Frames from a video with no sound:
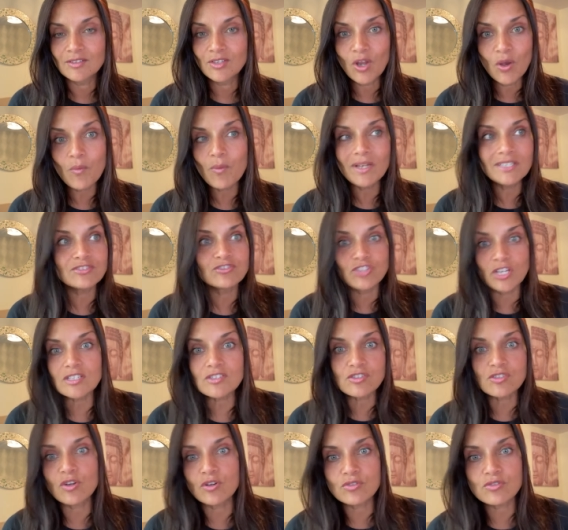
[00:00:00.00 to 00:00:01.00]
No one
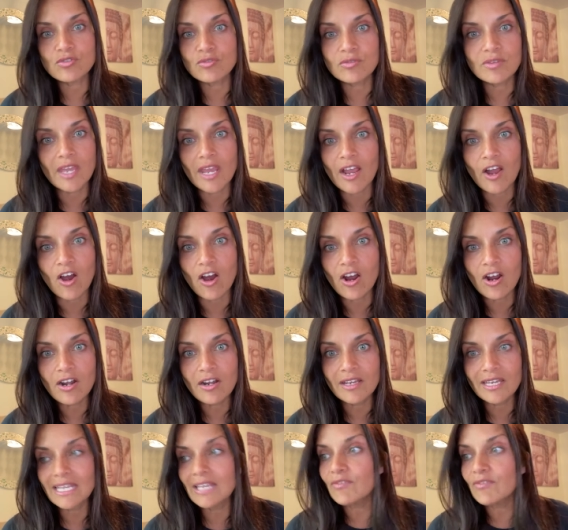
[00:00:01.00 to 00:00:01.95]
just knows who they are.